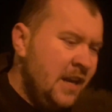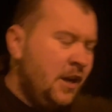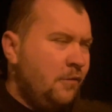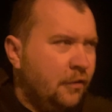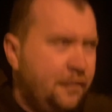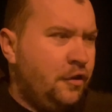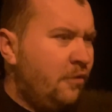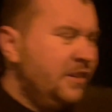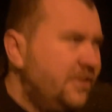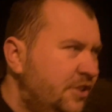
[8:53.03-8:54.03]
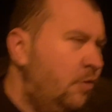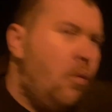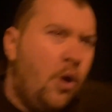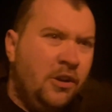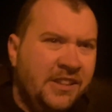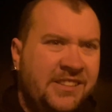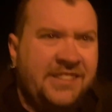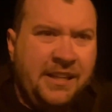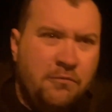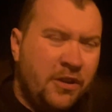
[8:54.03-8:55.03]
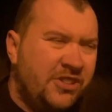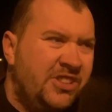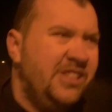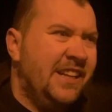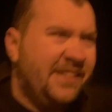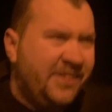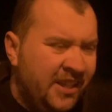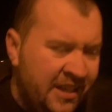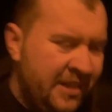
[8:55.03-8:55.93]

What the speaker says: We're throwing it to the wall and see what sticks.